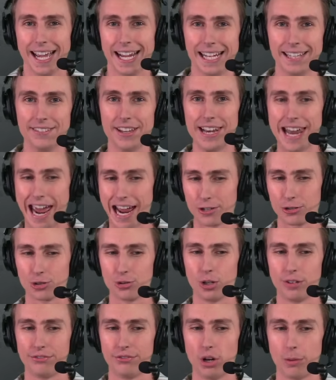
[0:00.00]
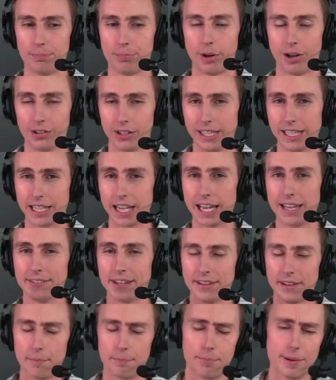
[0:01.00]
in the National Football League. And
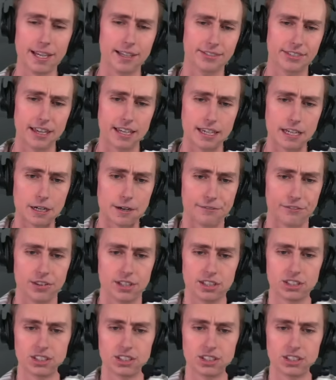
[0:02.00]
then the big thing here for the